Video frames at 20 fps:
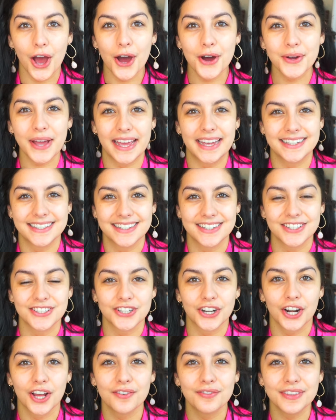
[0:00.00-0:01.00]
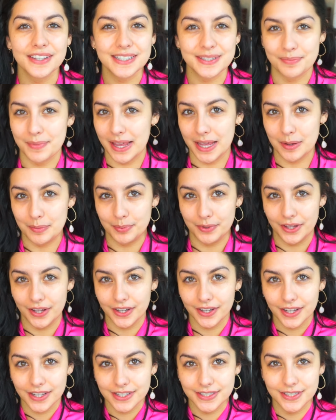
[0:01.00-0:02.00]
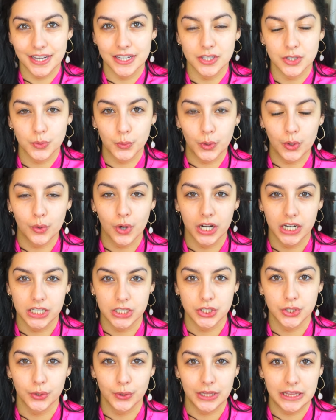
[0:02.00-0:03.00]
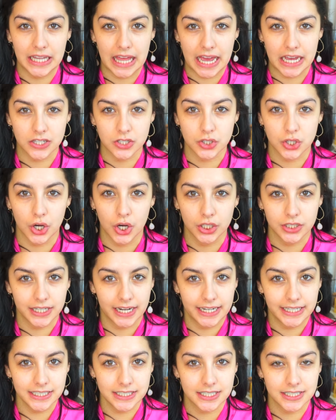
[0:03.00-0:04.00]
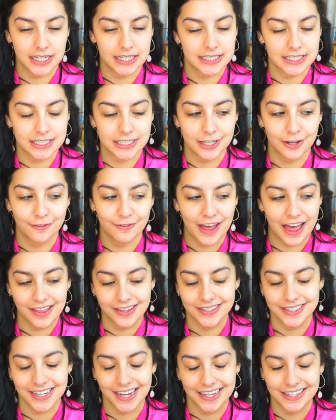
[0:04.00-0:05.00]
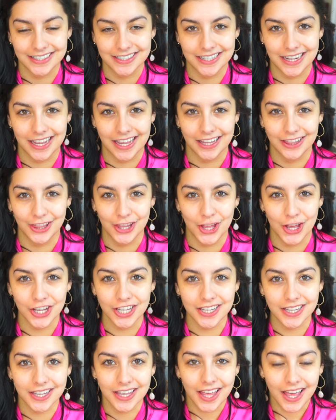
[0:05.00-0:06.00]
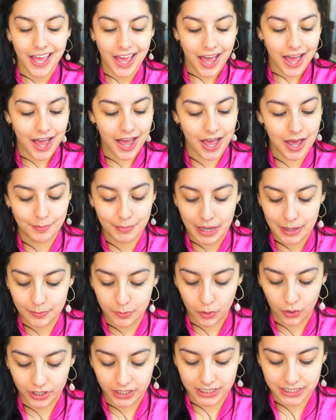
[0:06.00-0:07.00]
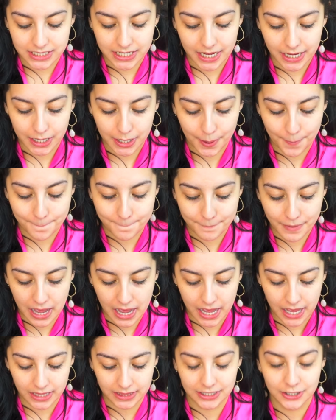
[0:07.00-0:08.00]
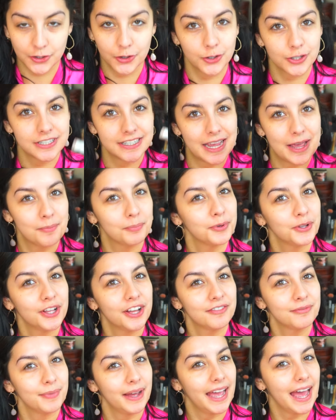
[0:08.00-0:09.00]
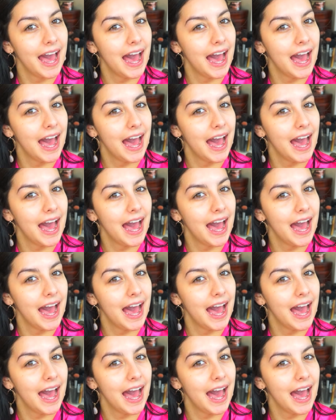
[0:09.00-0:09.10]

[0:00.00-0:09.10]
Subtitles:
Okay, to start off this makeup look, since we want it to last all night, since it's a Valentine's Day look, I'm going to take my little sample of my